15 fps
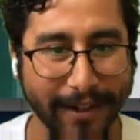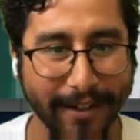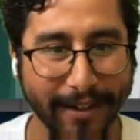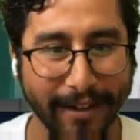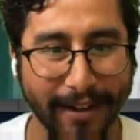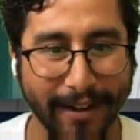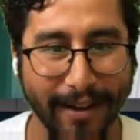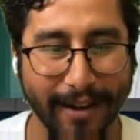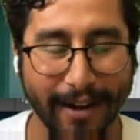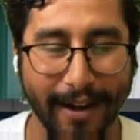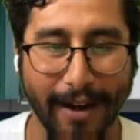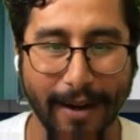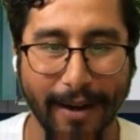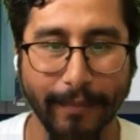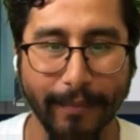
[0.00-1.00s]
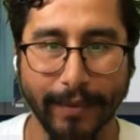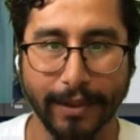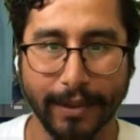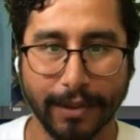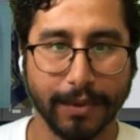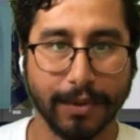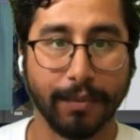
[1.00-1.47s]
it.
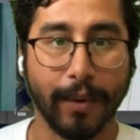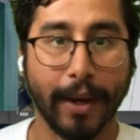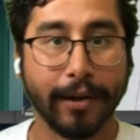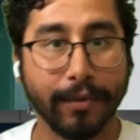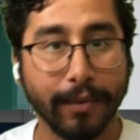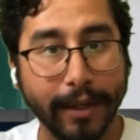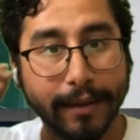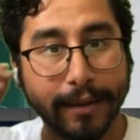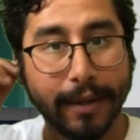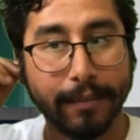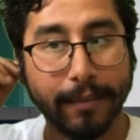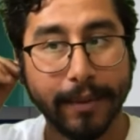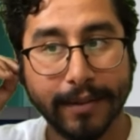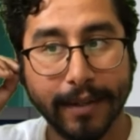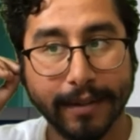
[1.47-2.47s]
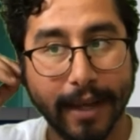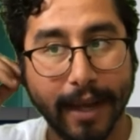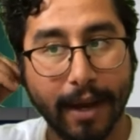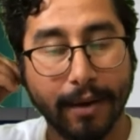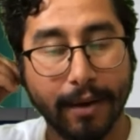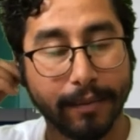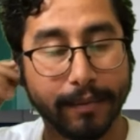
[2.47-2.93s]
This was a rendering that we sent
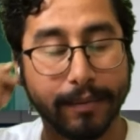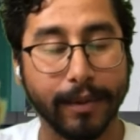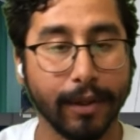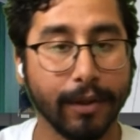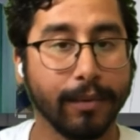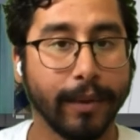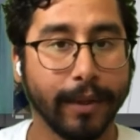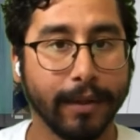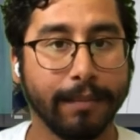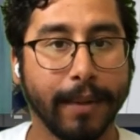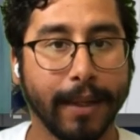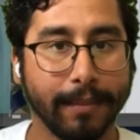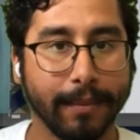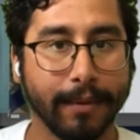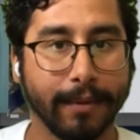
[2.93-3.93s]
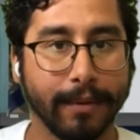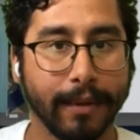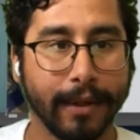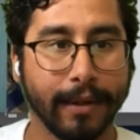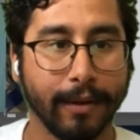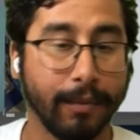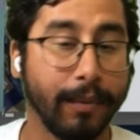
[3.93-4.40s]
out, and
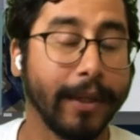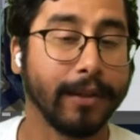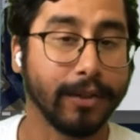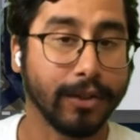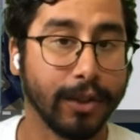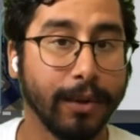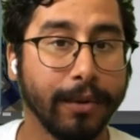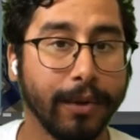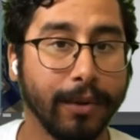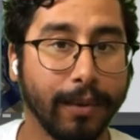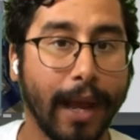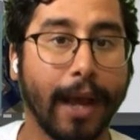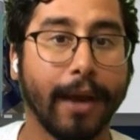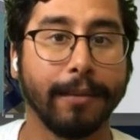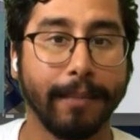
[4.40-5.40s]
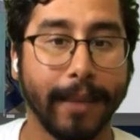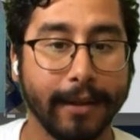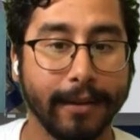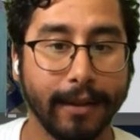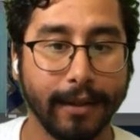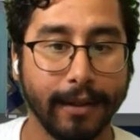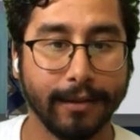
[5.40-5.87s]
we can show you how to make
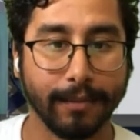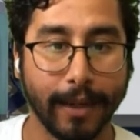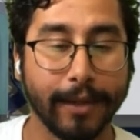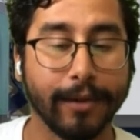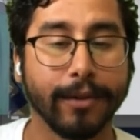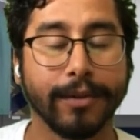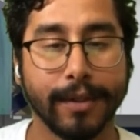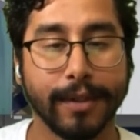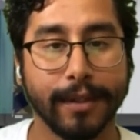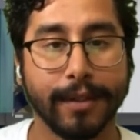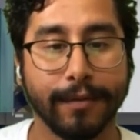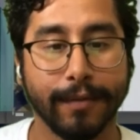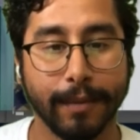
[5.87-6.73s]
these renders in a different